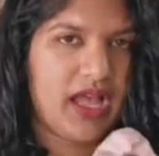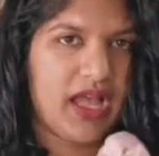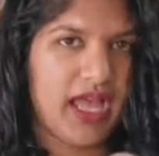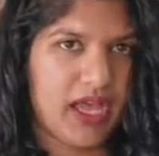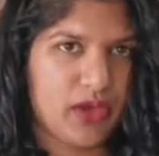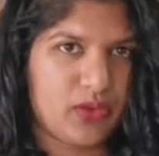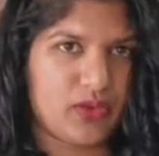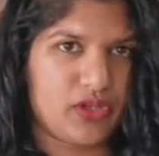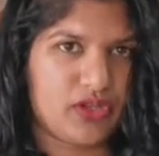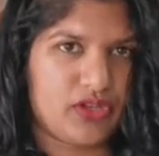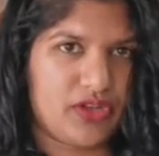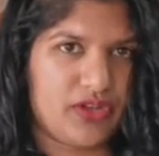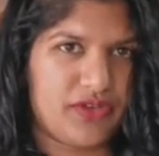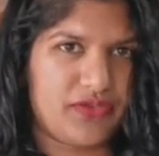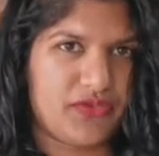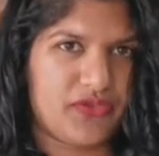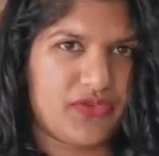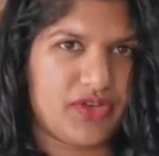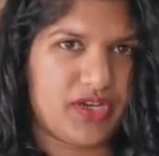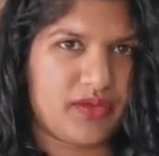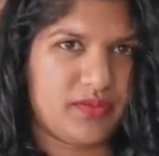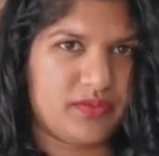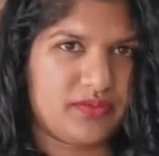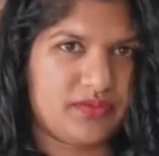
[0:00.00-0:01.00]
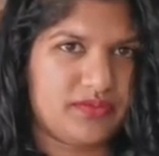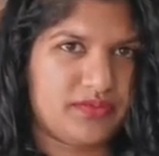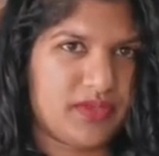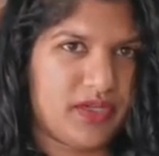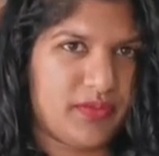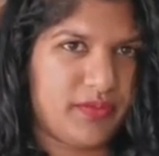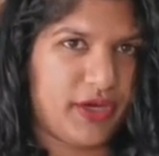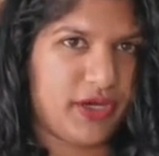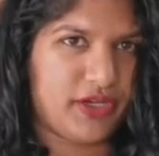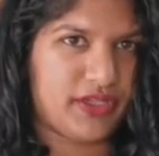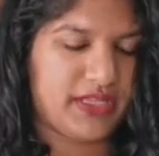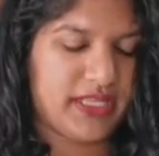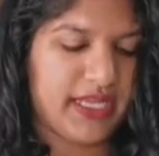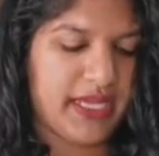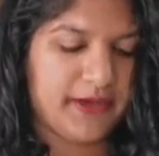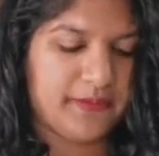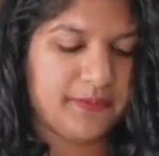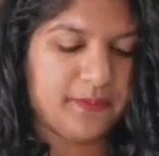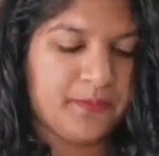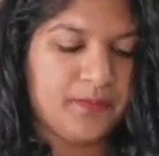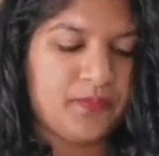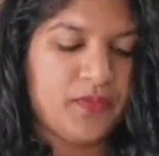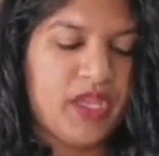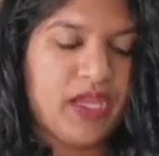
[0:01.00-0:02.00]
I will confirm about
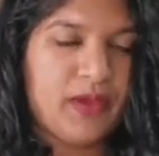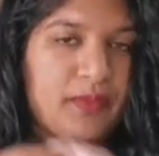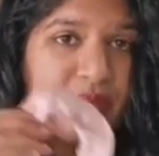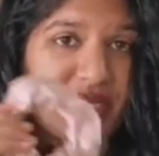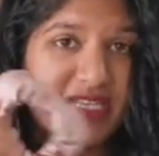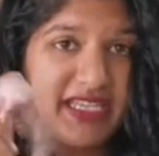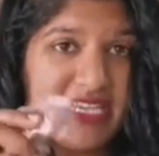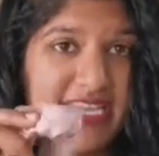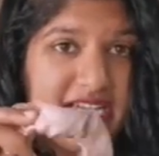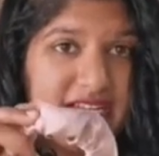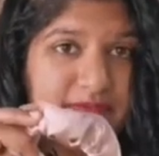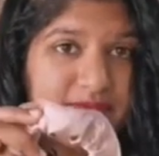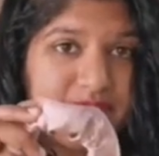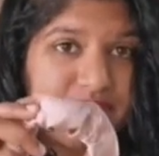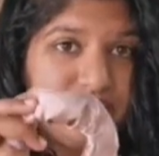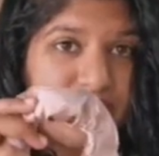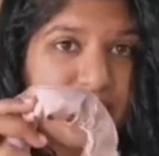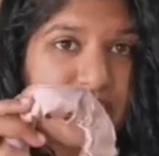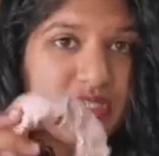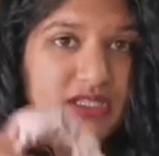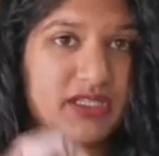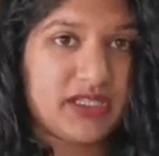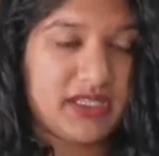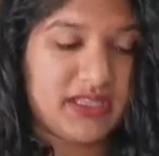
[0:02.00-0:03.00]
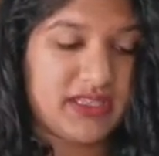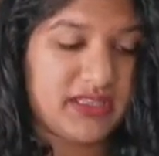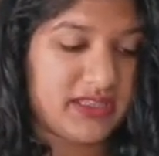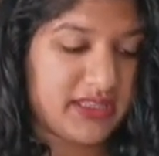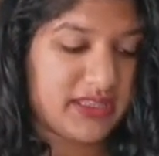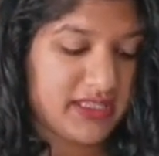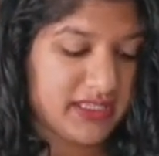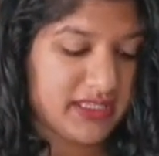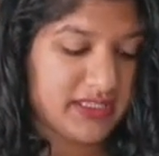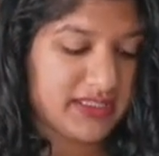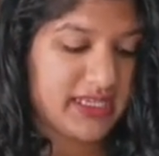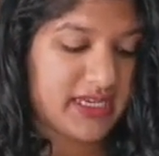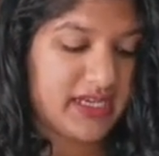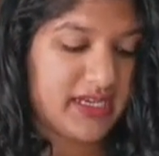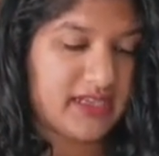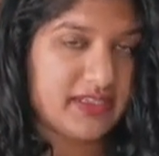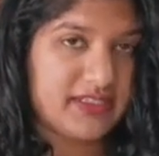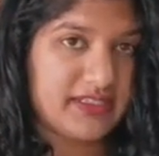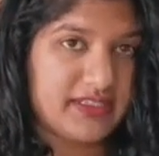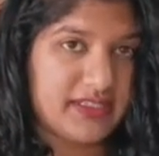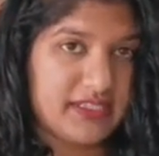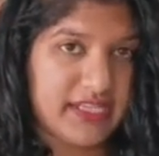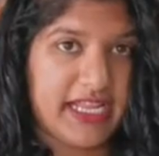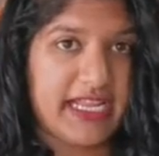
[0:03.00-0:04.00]
that. But yeah, these are
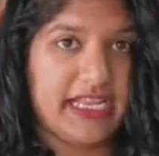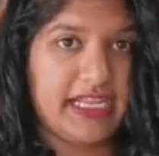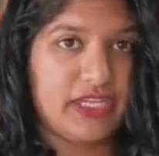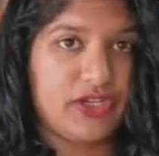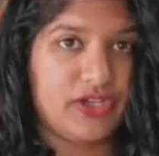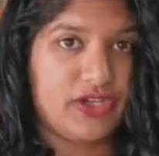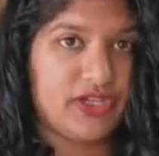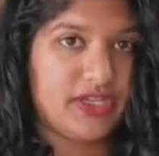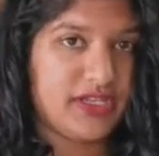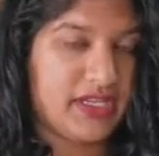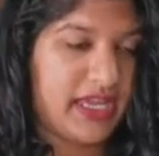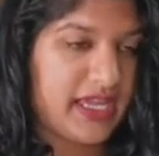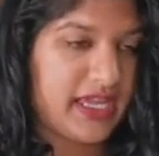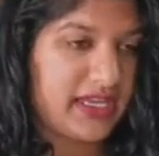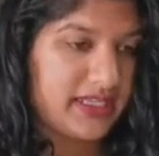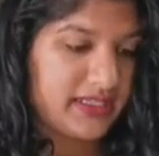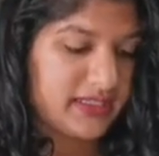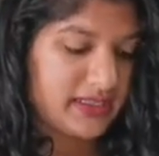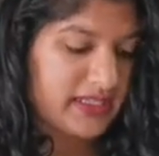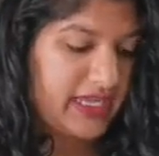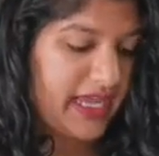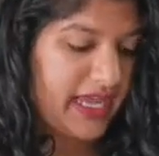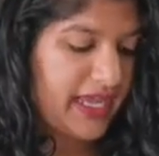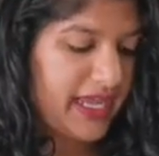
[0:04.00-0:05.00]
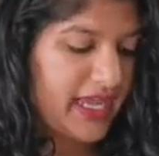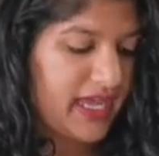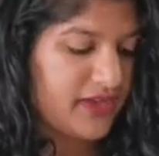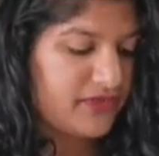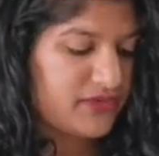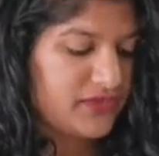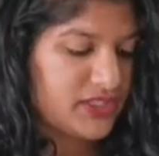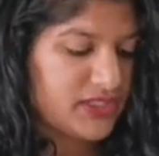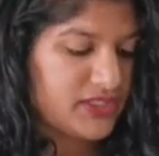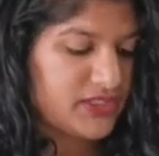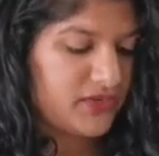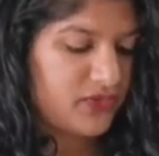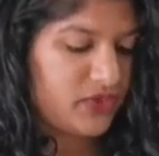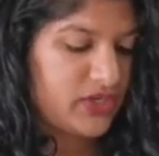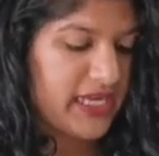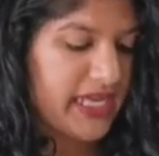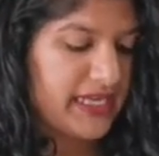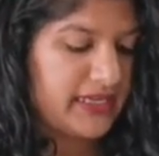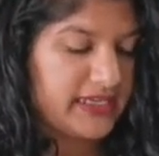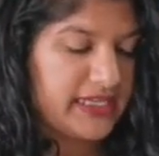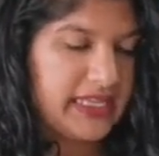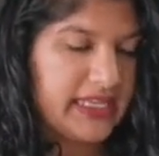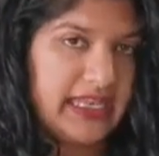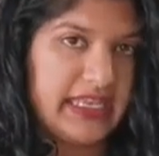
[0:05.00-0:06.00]
really good, and I have this for
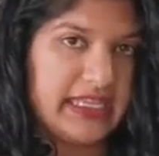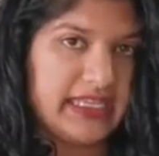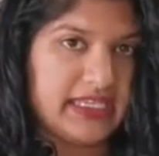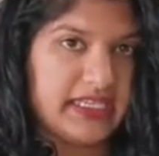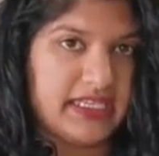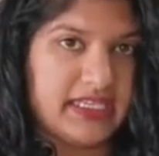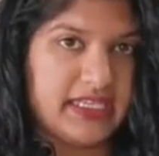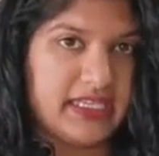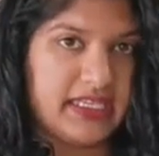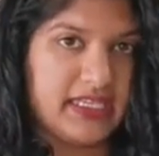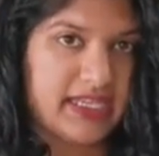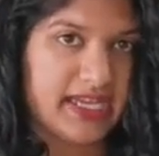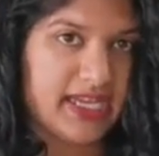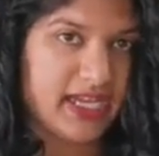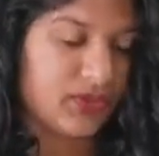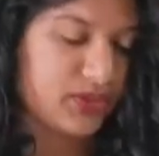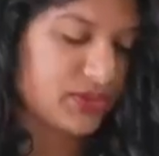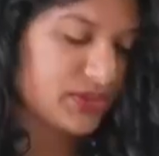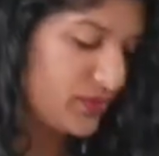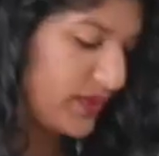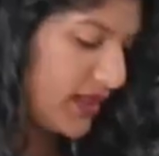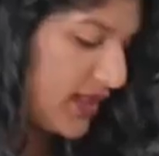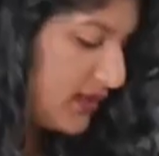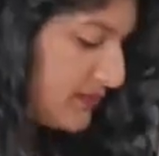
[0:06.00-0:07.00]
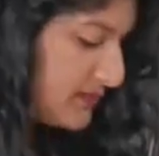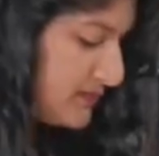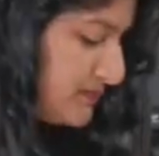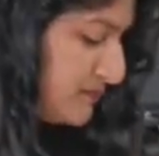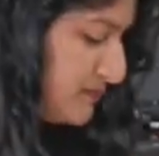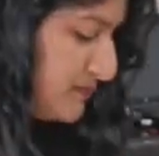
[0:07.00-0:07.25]
like nearly a year now as well.